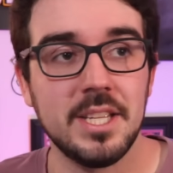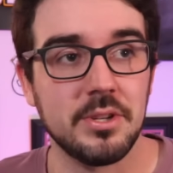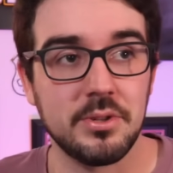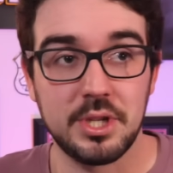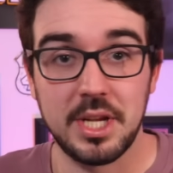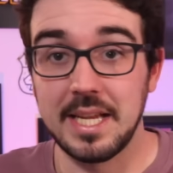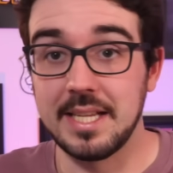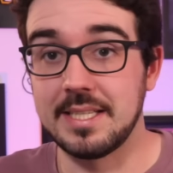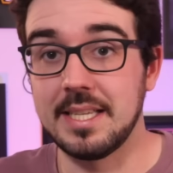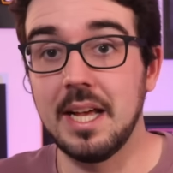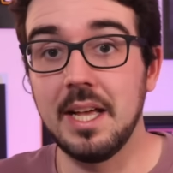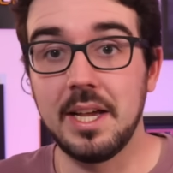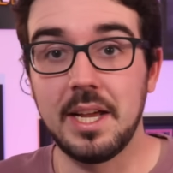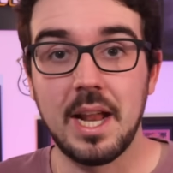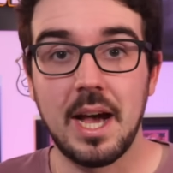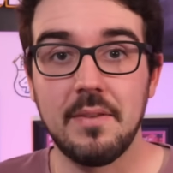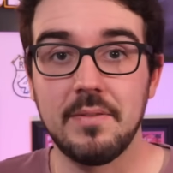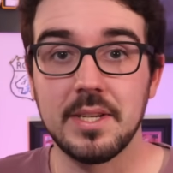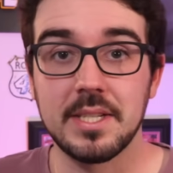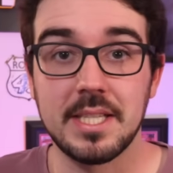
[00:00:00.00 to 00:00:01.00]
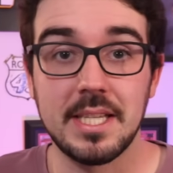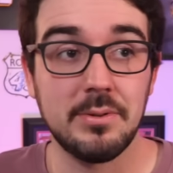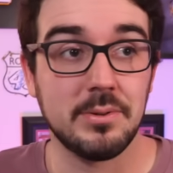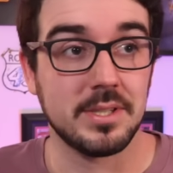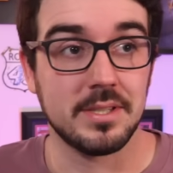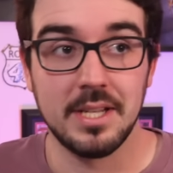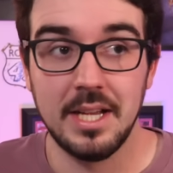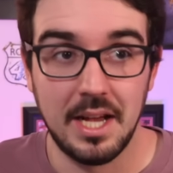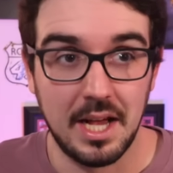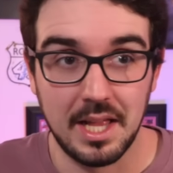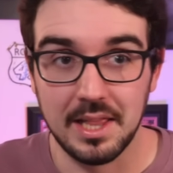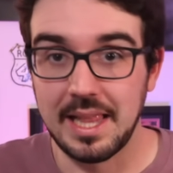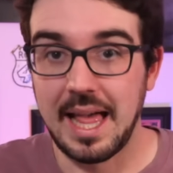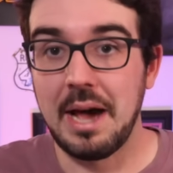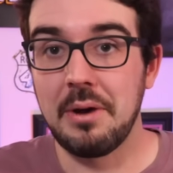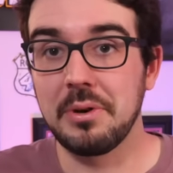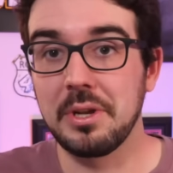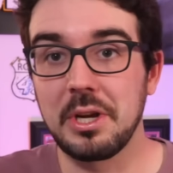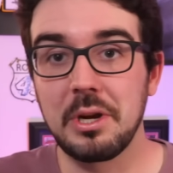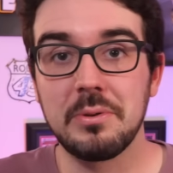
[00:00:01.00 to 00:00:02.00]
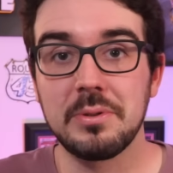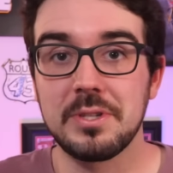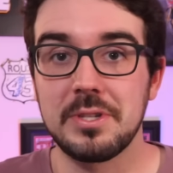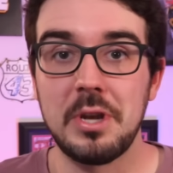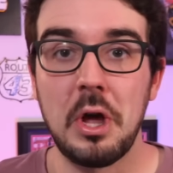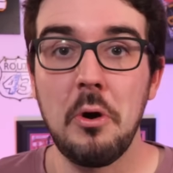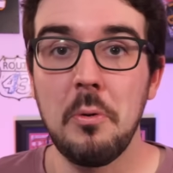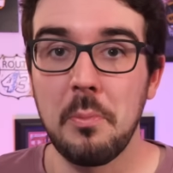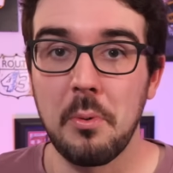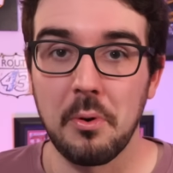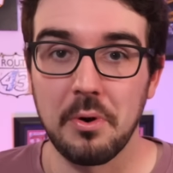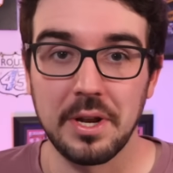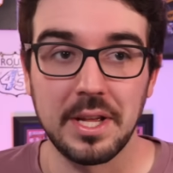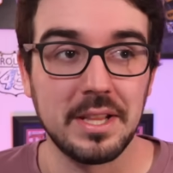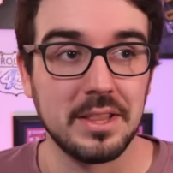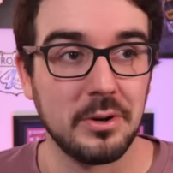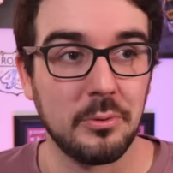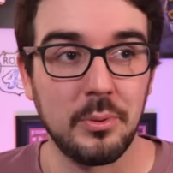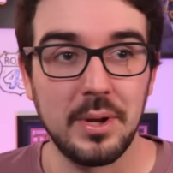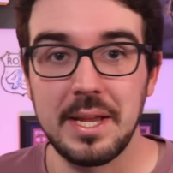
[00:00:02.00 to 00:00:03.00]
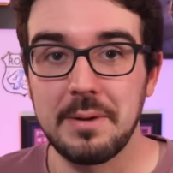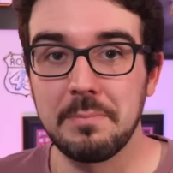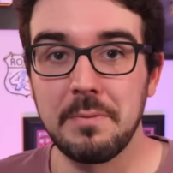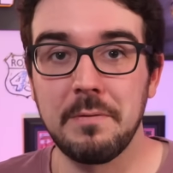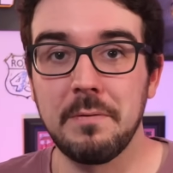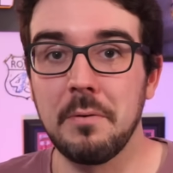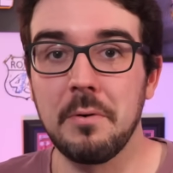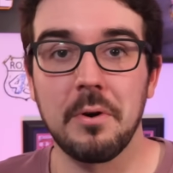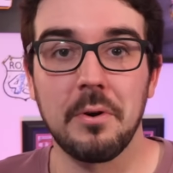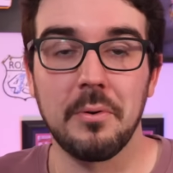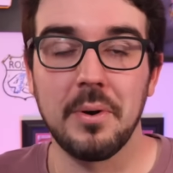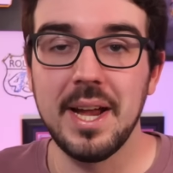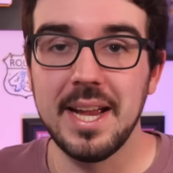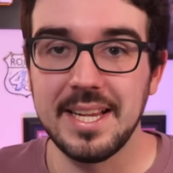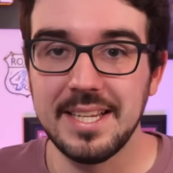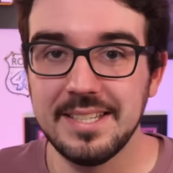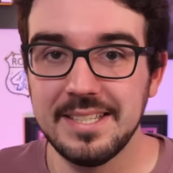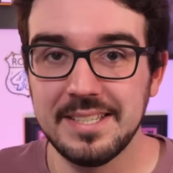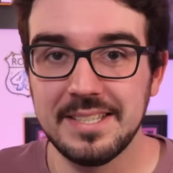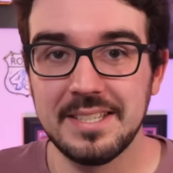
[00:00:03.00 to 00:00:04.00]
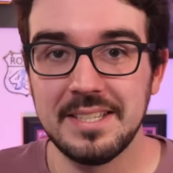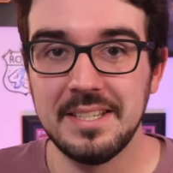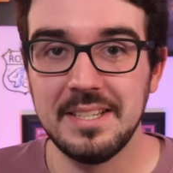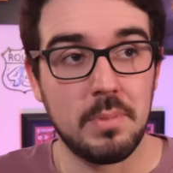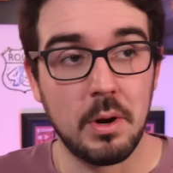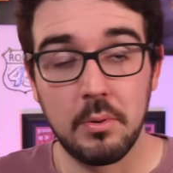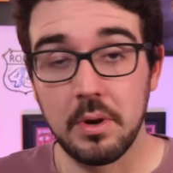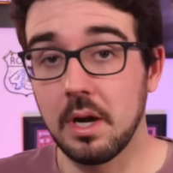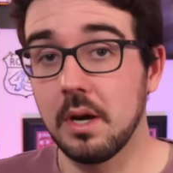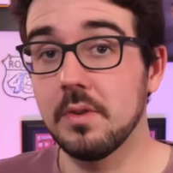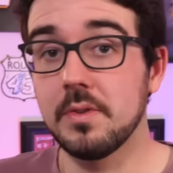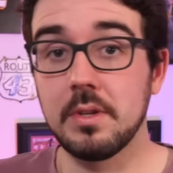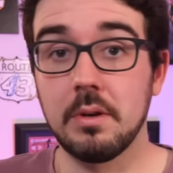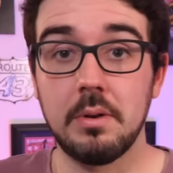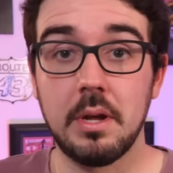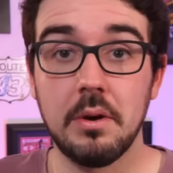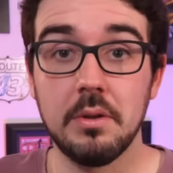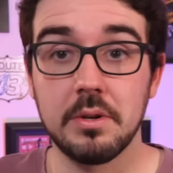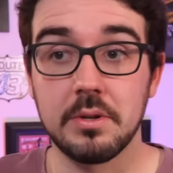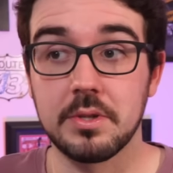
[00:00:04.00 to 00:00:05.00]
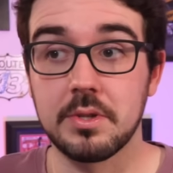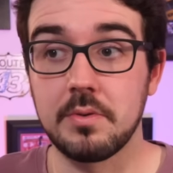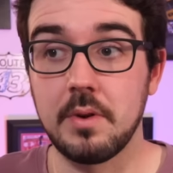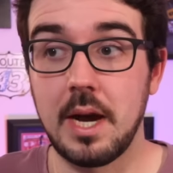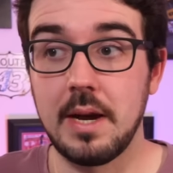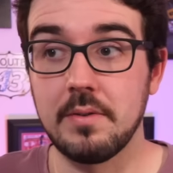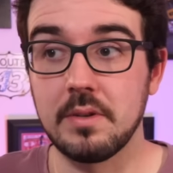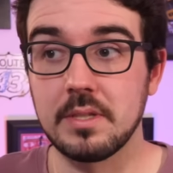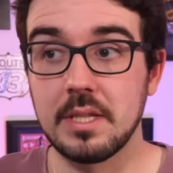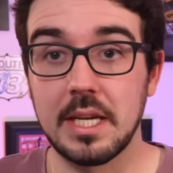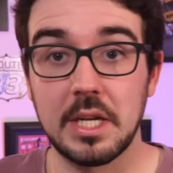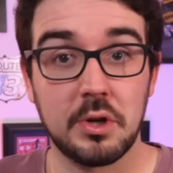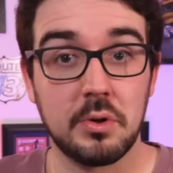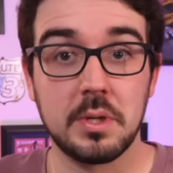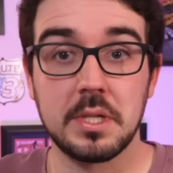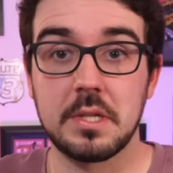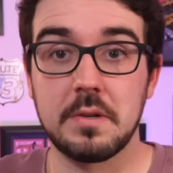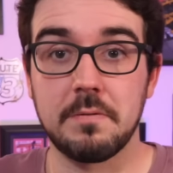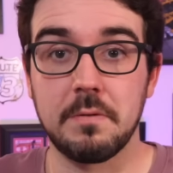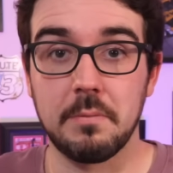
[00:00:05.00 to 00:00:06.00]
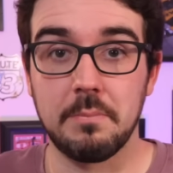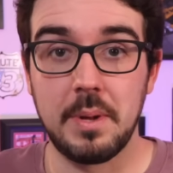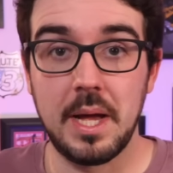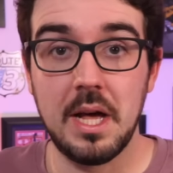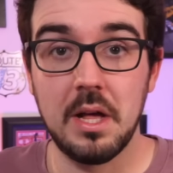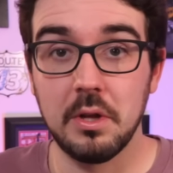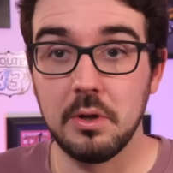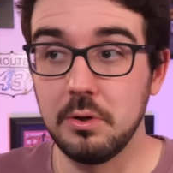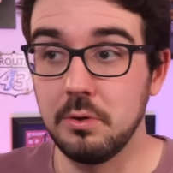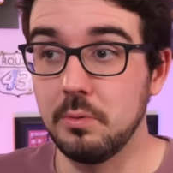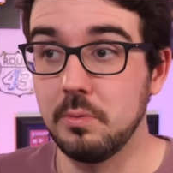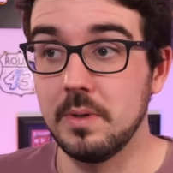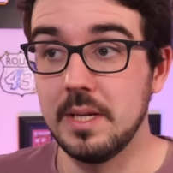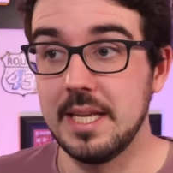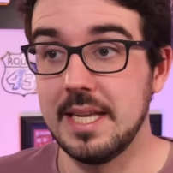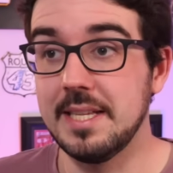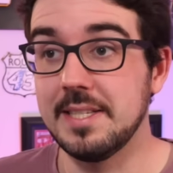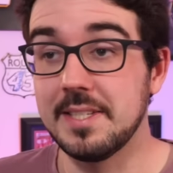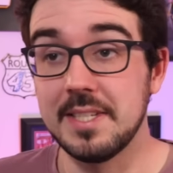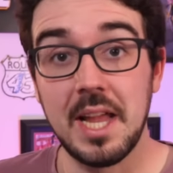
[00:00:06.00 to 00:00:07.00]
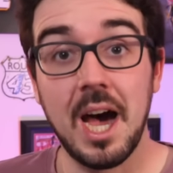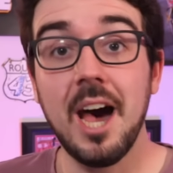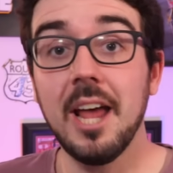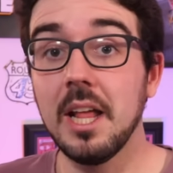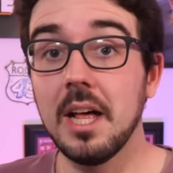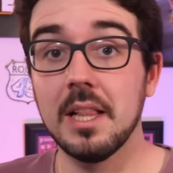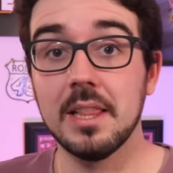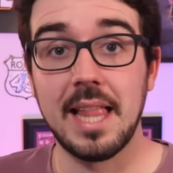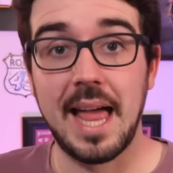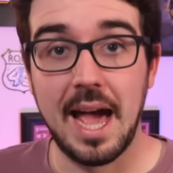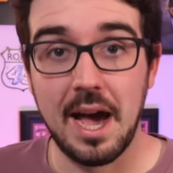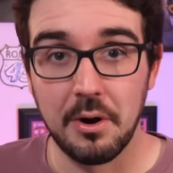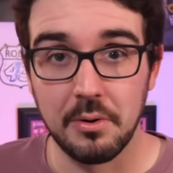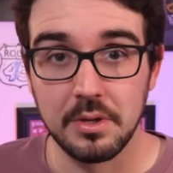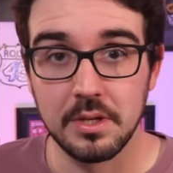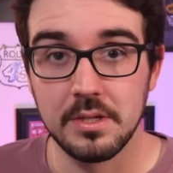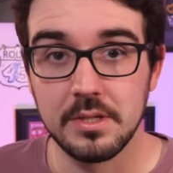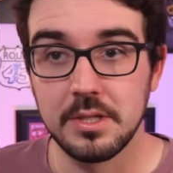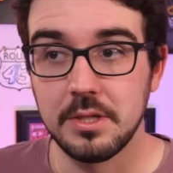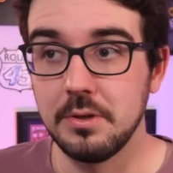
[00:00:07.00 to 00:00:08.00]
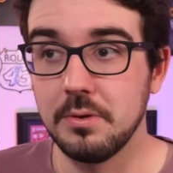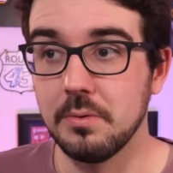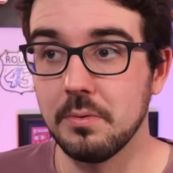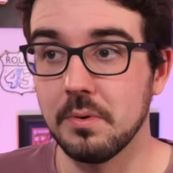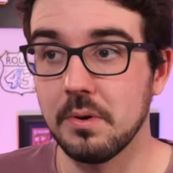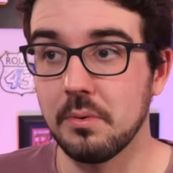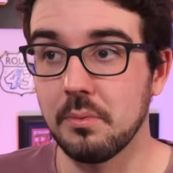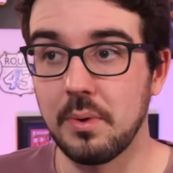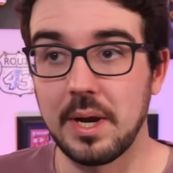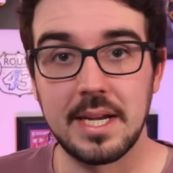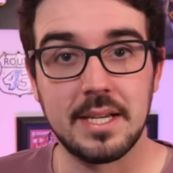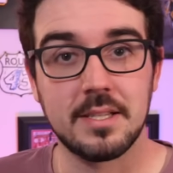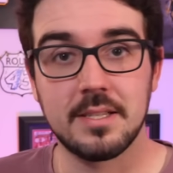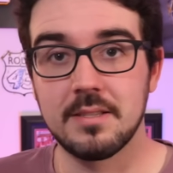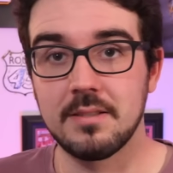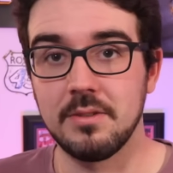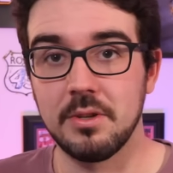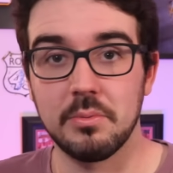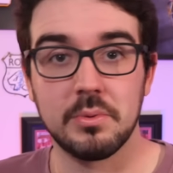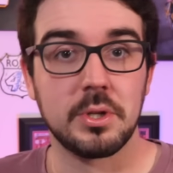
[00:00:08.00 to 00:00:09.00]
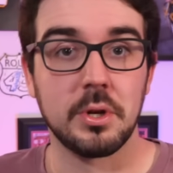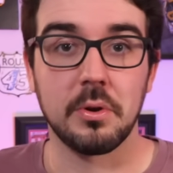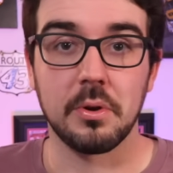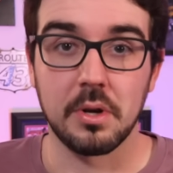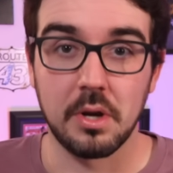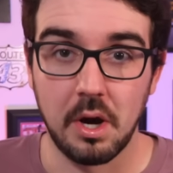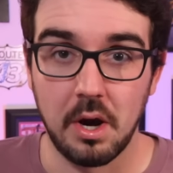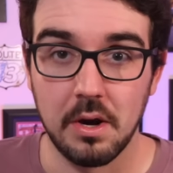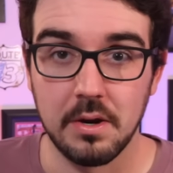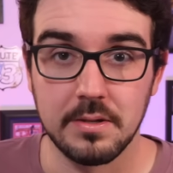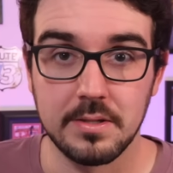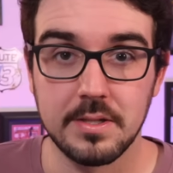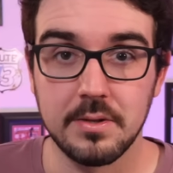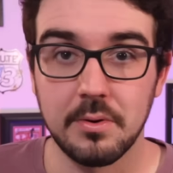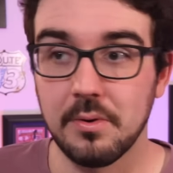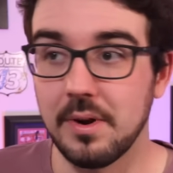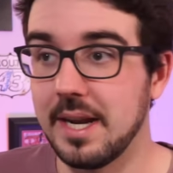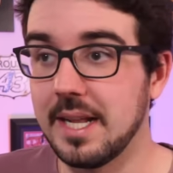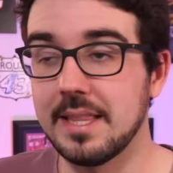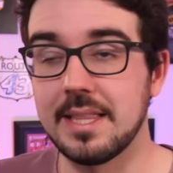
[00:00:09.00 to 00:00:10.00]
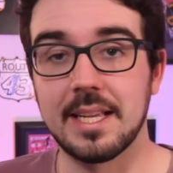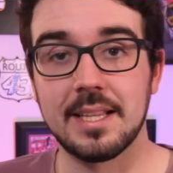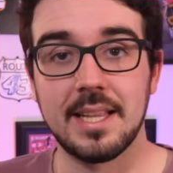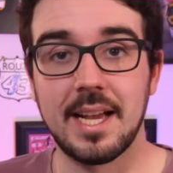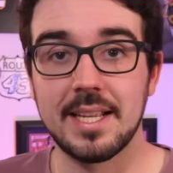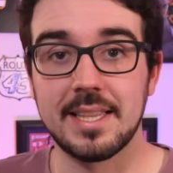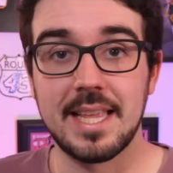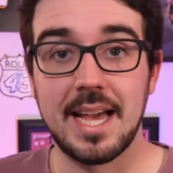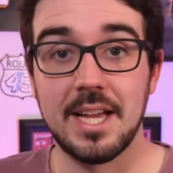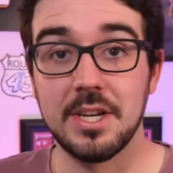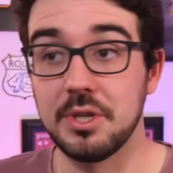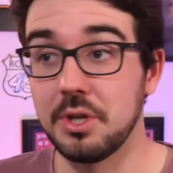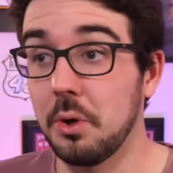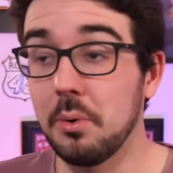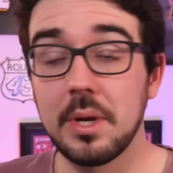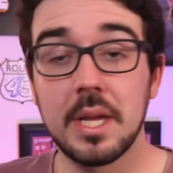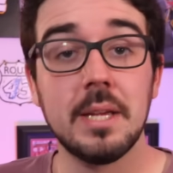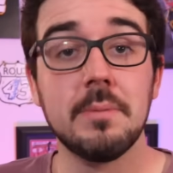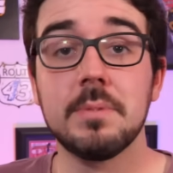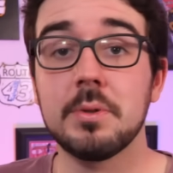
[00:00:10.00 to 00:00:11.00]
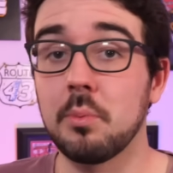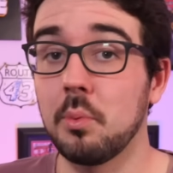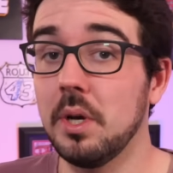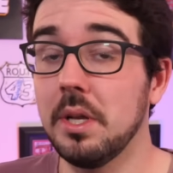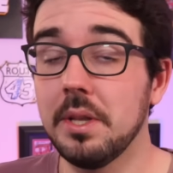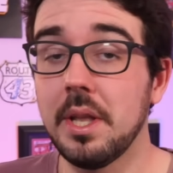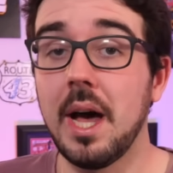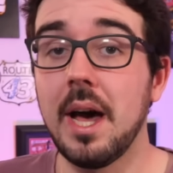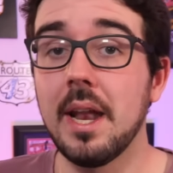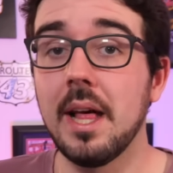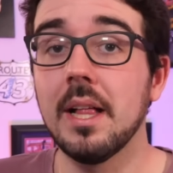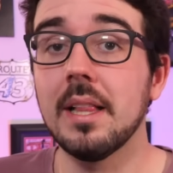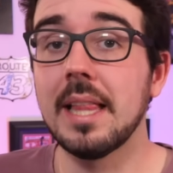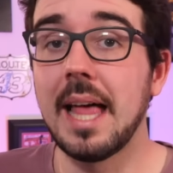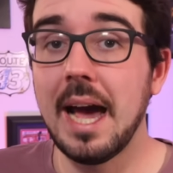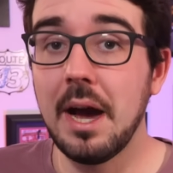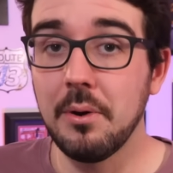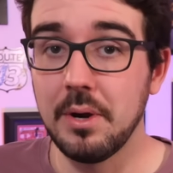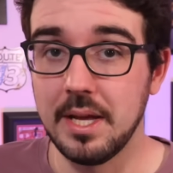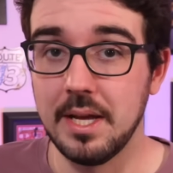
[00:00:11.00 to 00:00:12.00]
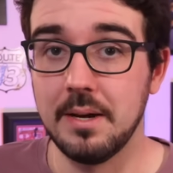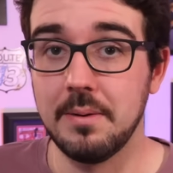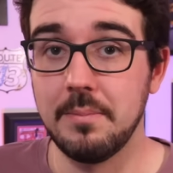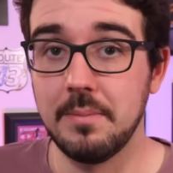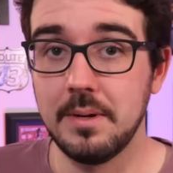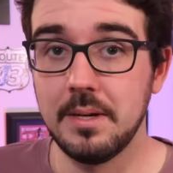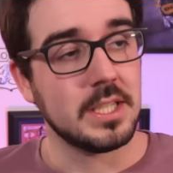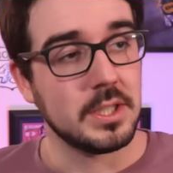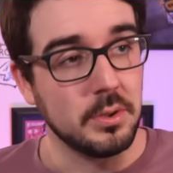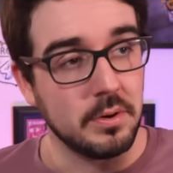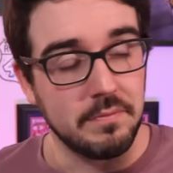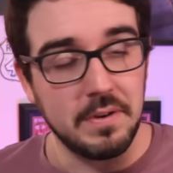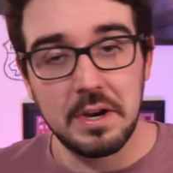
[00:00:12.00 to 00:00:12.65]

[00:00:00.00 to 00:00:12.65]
You know, Chase Elliott obviously was allowed to go snowboarding the week before a race, but we also know there's drivers like Christopher Bell who is not allowed to race, you know, dirt cars or anything like that. Joe Gibbs will not allow him. So it